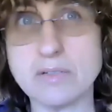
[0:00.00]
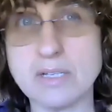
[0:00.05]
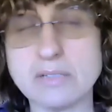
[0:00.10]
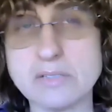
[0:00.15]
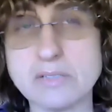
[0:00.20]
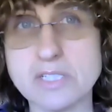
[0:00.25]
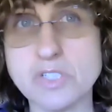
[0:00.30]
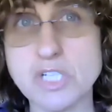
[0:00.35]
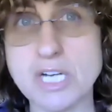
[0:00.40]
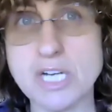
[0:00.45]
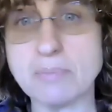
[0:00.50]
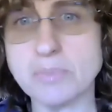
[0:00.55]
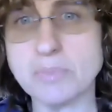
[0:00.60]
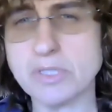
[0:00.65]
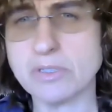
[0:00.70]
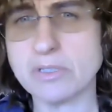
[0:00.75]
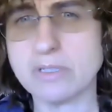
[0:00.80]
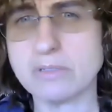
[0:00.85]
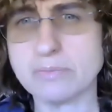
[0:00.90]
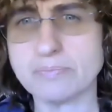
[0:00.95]
as a
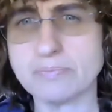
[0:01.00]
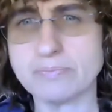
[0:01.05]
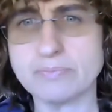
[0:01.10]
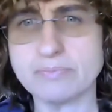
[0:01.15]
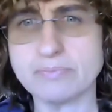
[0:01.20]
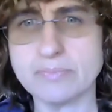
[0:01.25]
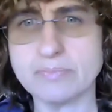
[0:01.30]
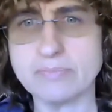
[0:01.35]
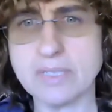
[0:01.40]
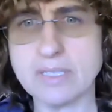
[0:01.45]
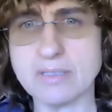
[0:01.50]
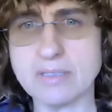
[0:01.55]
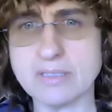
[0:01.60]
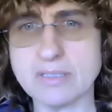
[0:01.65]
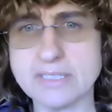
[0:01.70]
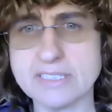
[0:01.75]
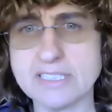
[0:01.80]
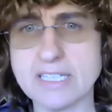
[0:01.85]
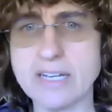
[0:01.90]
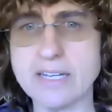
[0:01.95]
chapter
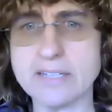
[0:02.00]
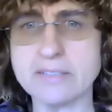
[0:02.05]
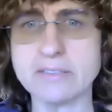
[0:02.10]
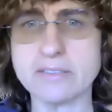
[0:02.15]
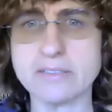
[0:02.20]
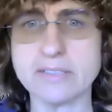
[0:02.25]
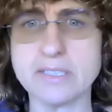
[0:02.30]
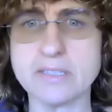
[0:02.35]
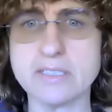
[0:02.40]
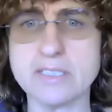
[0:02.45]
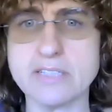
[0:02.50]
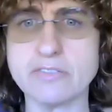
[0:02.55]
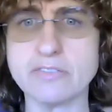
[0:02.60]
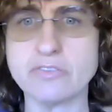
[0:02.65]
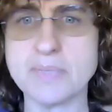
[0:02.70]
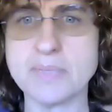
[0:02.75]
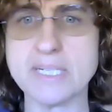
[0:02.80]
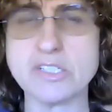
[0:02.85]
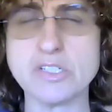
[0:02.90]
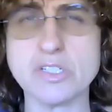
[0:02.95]
starter in the
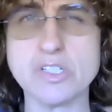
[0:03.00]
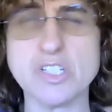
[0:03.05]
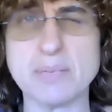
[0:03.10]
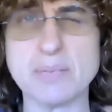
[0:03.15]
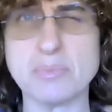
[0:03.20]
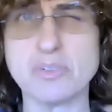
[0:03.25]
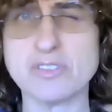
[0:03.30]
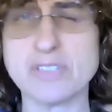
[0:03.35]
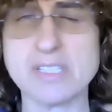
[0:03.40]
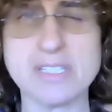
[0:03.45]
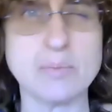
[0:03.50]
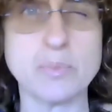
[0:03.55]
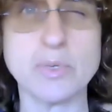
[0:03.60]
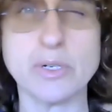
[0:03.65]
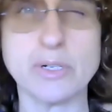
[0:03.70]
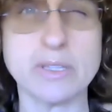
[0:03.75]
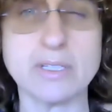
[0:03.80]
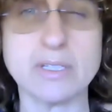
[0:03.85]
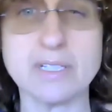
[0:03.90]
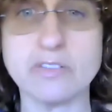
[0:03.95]
defamation chapter, it's somewhere
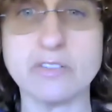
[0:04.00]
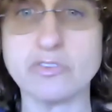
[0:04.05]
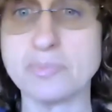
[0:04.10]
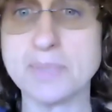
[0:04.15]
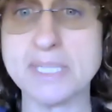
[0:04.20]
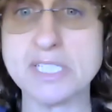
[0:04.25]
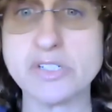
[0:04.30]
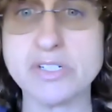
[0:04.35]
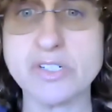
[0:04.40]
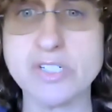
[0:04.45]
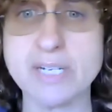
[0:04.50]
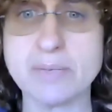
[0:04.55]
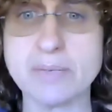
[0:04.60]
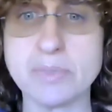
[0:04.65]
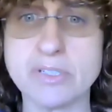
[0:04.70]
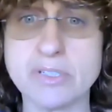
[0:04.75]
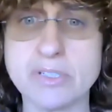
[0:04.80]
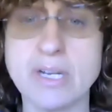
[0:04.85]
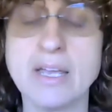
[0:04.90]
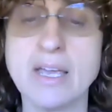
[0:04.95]
in the defamation
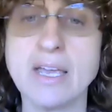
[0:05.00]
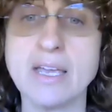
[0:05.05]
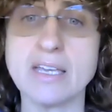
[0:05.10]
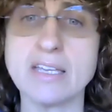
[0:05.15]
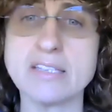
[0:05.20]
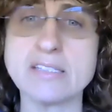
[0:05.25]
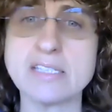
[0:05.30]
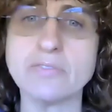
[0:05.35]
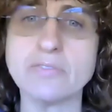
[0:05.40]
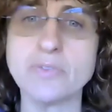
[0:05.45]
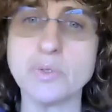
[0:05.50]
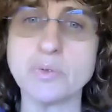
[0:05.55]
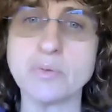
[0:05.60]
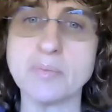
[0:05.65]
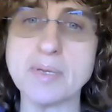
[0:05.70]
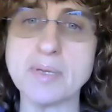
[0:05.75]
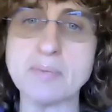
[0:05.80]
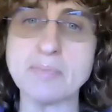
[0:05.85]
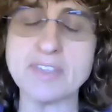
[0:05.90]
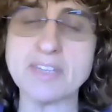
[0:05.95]
chapter, is if you
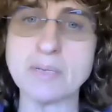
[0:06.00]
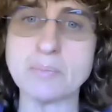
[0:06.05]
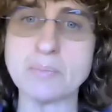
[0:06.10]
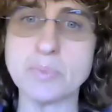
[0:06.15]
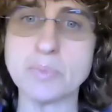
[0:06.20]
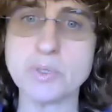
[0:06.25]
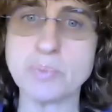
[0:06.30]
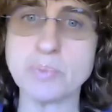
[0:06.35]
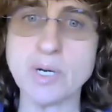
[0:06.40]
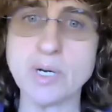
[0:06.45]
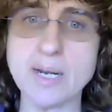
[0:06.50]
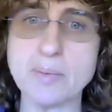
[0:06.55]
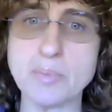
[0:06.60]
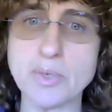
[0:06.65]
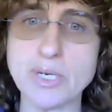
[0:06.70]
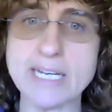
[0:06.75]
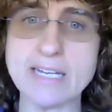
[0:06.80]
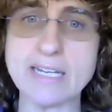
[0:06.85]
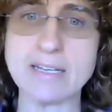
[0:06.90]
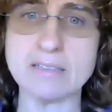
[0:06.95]
remember that book
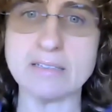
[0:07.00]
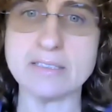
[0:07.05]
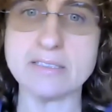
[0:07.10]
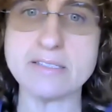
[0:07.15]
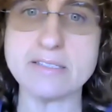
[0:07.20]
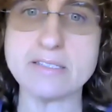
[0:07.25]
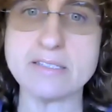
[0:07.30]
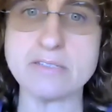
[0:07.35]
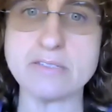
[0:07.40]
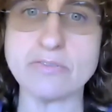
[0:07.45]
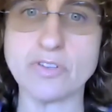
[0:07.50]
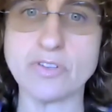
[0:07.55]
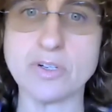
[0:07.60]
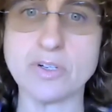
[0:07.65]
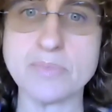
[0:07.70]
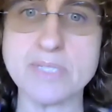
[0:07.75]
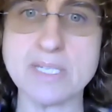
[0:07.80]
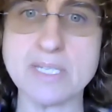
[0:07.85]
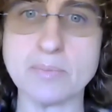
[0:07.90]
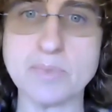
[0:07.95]
Primary Colors
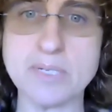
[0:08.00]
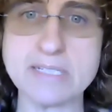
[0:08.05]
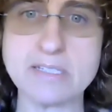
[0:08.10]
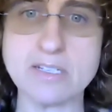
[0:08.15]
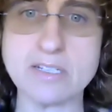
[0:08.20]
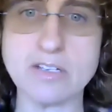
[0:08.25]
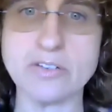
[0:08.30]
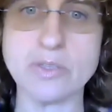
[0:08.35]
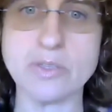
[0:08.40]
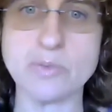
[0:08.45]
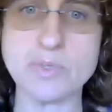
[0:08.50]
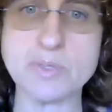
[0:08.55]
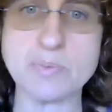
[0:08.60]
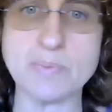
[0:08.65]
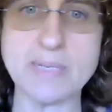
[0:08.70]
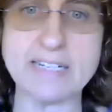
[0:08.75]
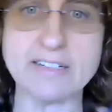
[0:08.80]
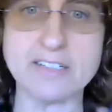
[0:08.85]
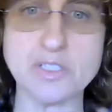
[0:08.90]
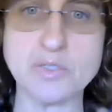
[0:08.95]
from some years ago that was
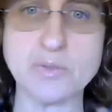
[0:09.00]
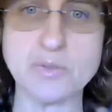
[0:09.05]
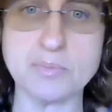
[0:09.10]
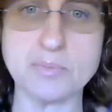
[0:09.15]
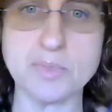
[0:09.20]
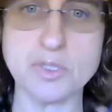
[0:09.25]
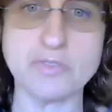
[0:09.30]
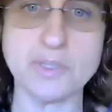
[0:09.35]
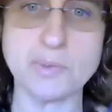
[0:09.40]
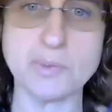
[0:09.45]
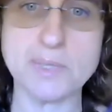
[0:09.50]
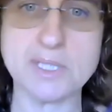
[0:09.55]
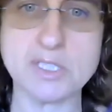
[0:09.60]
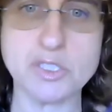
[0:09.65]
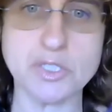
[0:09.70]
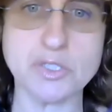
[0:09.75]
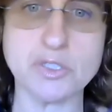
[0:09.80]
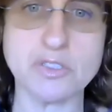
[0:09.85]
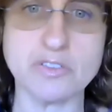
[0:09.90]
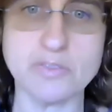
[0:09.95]
made into a movie with
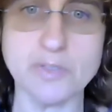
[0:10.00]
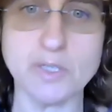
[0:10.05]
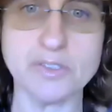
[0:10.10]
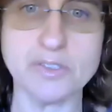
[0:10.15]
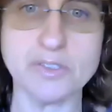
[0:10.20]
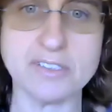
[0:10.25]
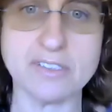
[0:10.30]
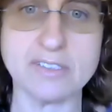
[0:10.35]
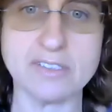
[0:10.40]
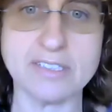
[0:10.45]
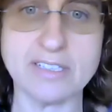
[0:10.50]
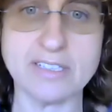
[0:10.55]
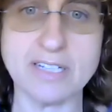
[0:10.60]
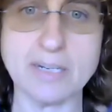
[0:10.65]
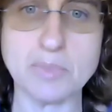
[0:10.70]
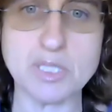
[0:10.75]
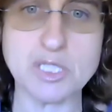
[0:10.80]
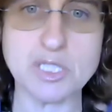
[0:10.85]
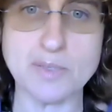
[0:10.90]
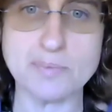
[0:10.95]
John Travolta and
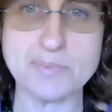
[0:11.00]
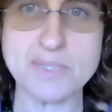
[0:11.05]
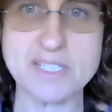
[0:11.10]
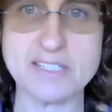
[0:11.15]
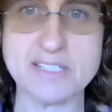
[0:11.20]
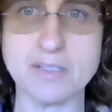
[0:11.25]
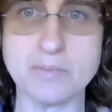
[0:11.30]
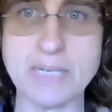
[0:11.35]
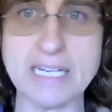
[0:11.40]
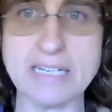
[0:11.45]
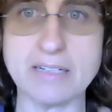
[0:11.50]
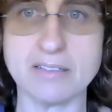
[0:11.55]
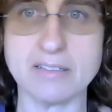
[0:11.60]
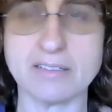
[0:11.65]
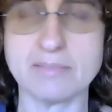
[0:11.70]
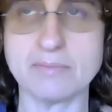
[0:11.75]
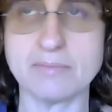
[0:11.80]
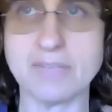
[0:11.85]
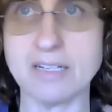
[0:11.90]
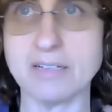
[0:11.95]
Emma Thompson about
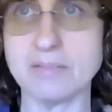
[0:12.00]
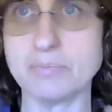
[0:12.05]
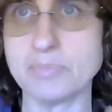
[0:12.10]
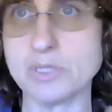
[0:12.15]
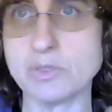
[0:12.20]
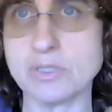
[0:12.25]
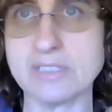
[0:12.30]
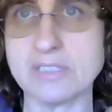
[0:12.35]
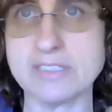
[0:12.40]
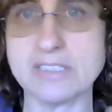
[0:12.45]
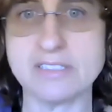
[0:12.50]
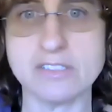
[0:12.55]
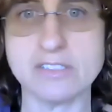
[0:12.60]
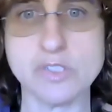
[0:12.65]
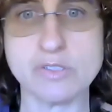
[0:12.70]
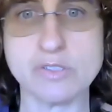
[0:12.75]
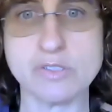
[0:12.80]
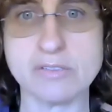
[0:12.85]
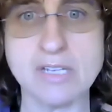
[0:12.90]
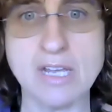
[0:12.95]
Bill
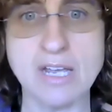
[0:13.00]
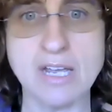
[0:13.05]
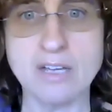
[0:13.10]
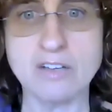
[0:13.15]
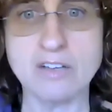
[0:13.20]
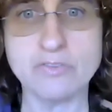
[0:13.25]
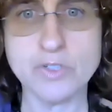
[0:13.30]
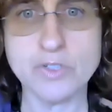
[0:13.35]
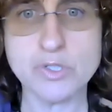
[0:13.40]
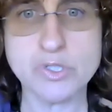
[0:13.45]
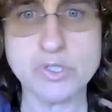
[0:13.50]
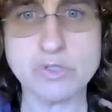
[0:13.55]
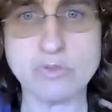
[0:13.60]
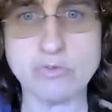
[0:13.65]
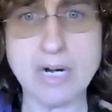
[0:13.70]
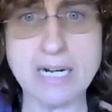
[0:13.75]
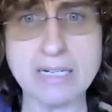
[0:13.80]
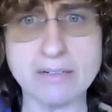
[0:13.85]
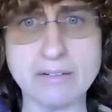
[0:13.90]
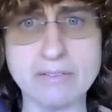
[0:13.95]
Clinton's first
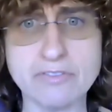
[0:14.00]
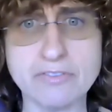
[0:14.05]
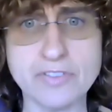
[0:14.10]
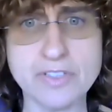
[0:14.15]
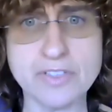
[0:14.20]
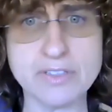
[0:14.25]
run for